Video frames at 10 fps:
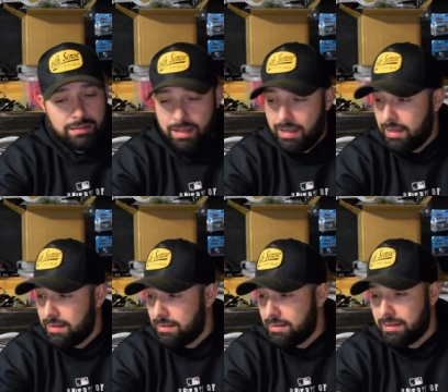
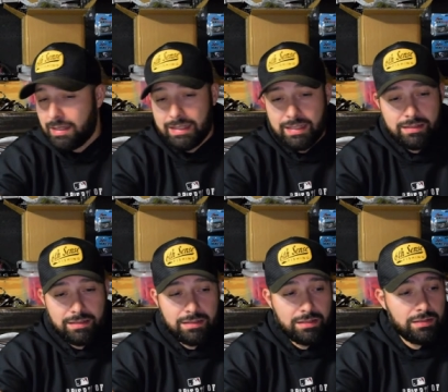And uh, again,
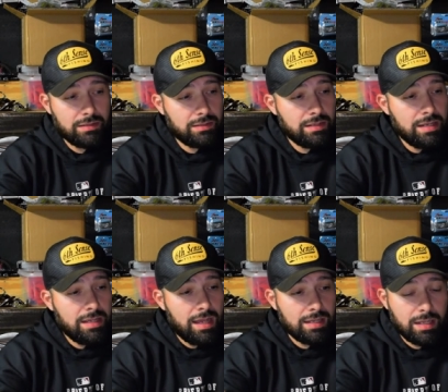they're
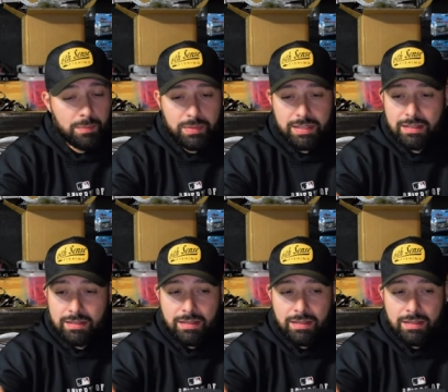a company